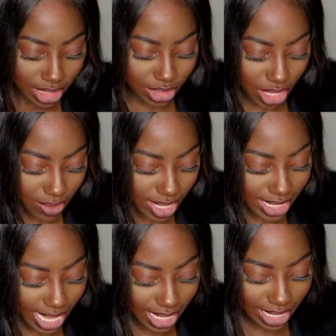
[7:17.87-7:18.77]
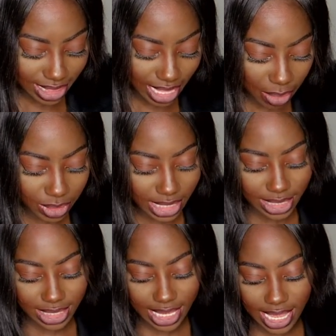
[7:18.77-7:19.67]
So again, that would
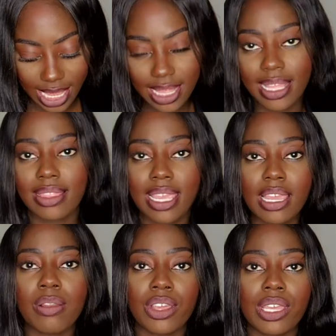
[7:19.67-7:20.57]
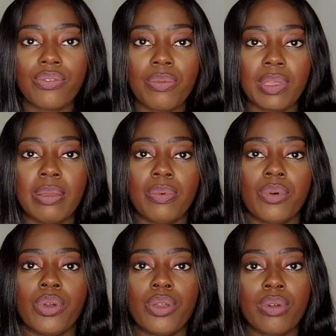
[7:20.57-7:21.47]
indicate that they are looking for
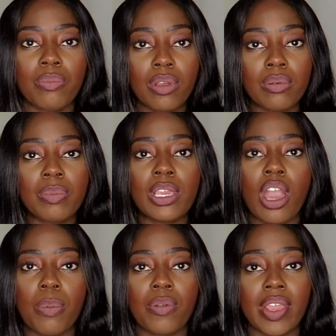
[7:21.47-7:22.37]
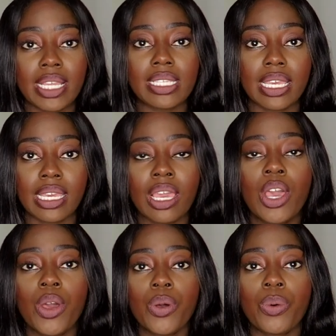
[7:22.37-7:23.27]
people who are probably operating
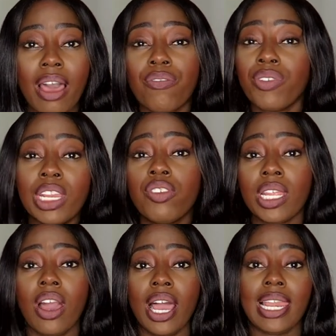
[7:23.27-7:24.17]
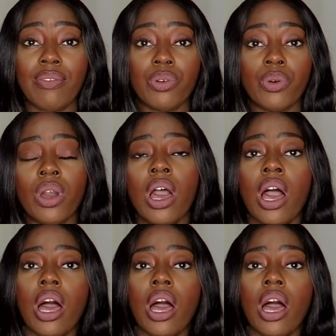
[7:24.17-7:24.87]
at a really, really high level.